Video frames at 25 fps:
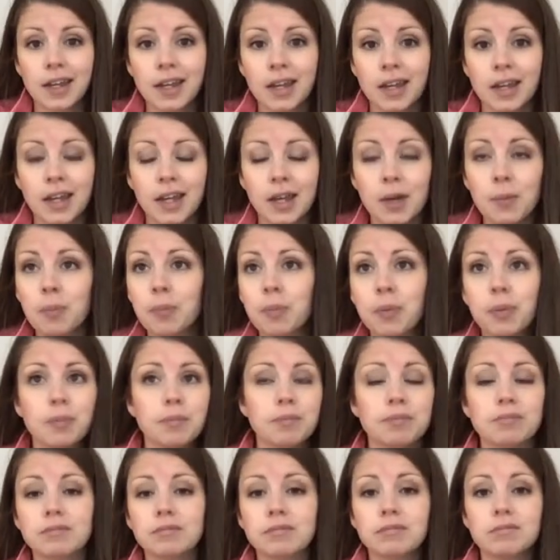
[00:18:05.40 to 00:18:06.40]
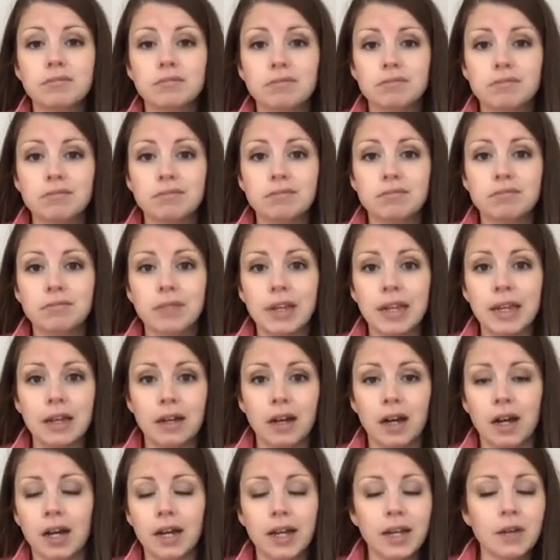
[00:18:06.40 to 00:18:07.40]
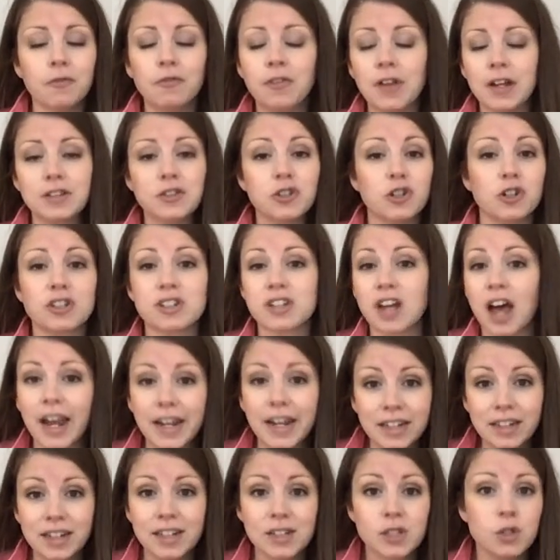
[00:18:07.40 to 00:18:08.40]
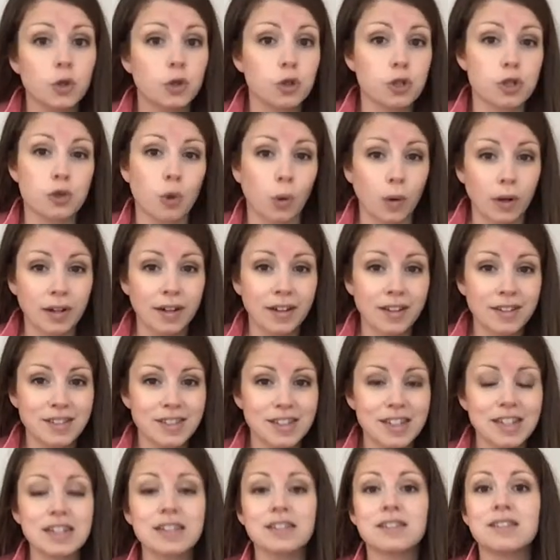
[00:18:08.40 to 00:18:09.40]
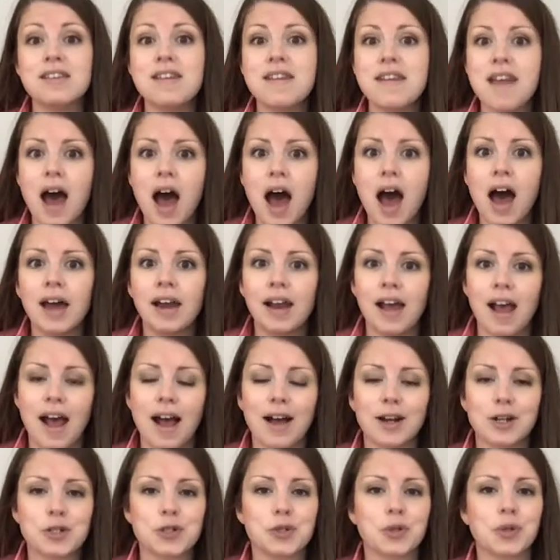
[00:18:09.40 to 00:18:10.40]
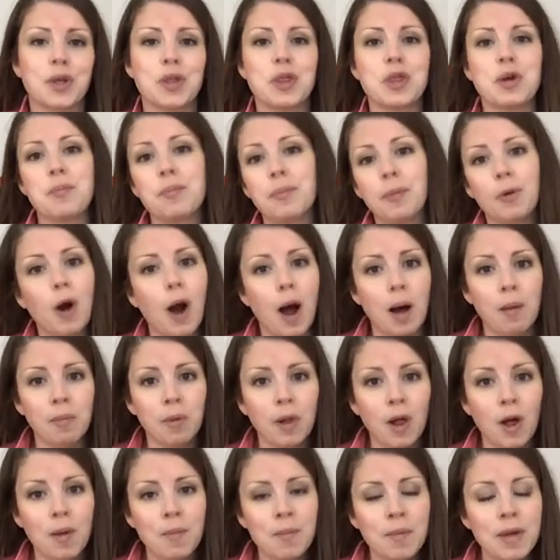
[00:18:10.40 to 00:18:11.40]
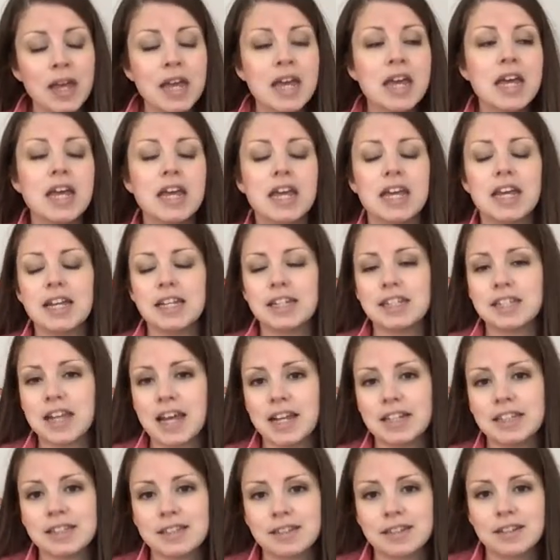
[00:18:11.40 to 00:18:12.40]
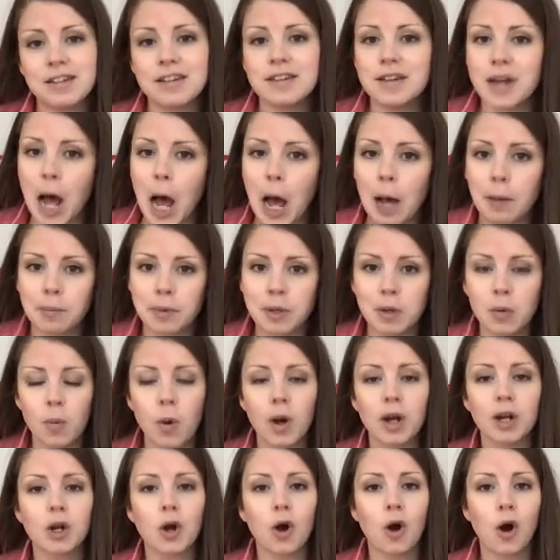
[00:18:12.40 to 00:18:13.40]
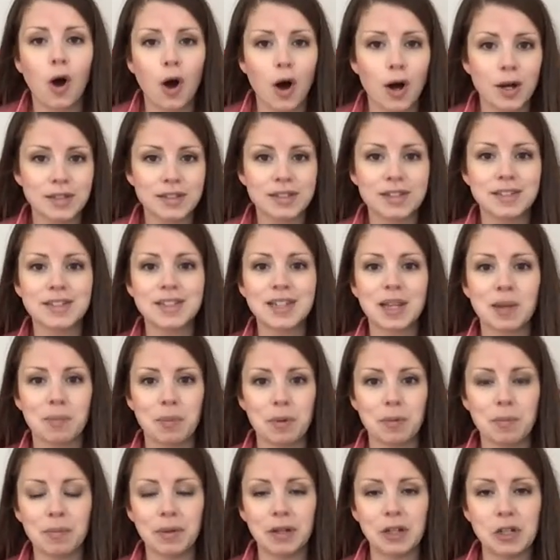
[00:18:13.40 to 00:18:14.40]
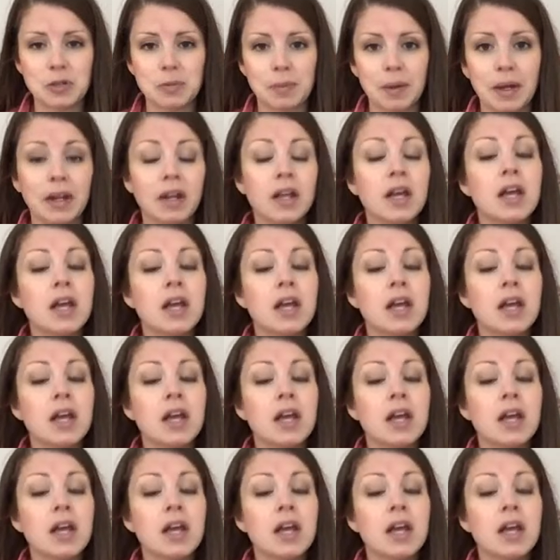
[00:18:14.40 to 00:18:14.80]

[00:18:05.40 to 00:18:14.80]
hip flexor tightness or shortness is not actually the problem. It tends to not be what causes hip impingement.